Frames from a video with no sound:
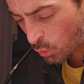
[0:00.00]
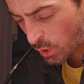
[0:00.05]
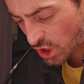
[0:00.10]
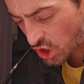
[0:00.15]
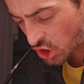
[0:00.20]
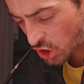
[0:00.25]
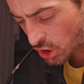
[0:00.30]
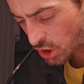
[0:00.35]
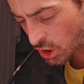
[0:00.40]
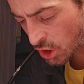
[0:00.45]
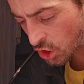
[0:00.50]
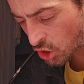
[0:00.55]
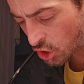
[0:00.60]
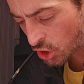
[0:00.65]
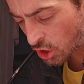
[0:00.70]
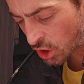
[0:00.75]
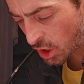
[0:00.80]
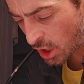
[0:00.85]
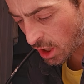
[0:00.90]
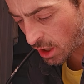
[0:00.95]
wishing you good
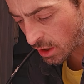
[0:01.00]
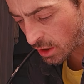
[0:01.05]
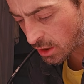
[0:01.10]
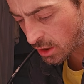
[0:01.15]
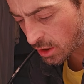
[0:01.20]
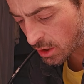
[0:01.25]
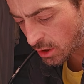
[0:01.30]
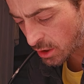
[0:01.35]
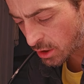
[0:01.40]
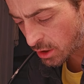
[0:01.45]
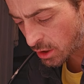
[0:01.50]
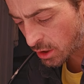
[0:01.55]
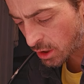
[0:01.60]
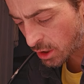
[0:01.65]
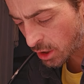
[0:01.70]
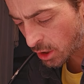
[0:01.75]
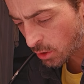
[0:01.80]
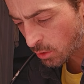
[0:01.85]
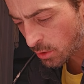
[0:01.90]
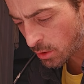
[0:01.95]
luck.
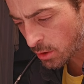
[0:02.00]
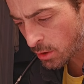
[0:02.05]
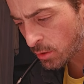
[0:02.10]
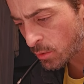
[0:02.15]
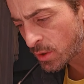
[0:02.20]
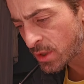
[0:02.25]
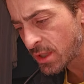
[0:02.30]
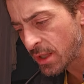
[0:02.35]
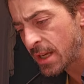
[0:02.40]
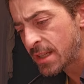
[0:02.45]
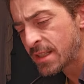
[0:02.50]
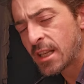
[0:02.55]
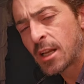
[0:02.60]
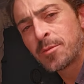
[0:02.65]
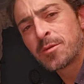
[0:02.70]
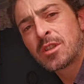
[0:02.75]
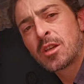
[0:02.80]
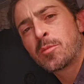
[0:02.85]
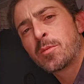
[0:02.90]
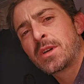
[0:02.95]
When's the last
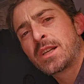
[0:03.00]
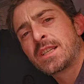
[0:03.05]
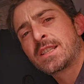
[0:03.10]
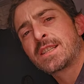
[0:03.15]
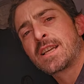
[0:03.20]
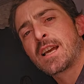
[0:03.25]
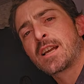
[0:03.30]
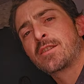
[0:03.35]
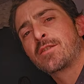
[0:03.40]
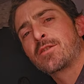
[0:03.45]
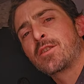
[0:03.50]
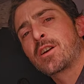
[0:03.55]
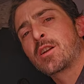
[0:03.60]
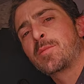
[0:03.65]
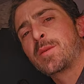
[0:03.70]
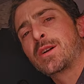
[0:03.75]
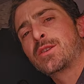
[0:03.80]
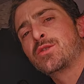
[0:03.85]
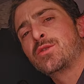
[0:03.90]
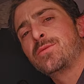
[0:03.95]
time somebody sat and thought
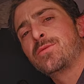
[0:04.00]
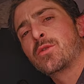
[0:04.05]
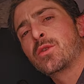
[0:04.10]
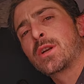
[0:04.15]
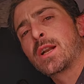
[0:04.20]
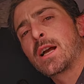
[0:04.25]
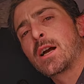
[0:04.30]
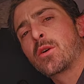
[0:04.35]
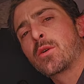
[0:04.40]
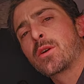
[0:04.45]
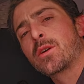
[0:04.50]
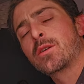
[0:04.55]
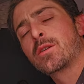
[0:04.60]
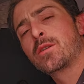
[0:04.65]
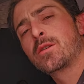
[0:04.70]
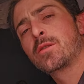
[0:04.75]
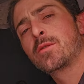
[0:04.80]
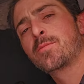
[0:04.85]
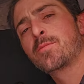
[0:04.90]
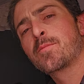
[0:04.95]
about you for an hour?
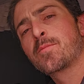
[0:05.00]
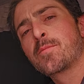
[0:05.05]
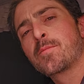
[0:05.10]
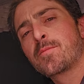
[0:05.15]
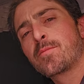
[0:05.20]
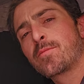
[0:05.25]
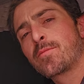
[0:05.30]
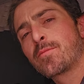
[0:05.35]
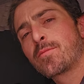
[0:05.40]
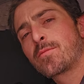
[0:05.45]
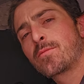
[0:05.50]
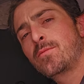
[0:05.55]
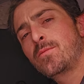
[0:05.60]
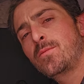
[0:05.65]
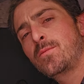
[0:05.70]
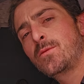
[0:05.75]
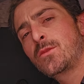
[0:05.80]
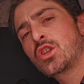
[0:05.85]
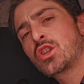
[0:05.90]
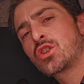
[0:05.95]

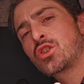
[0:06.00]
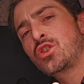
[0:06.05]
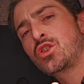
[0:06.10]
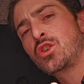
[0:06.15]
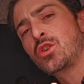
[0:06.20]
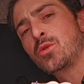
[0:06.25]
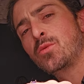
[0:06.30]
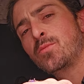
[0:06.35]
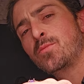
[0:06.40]
Just you.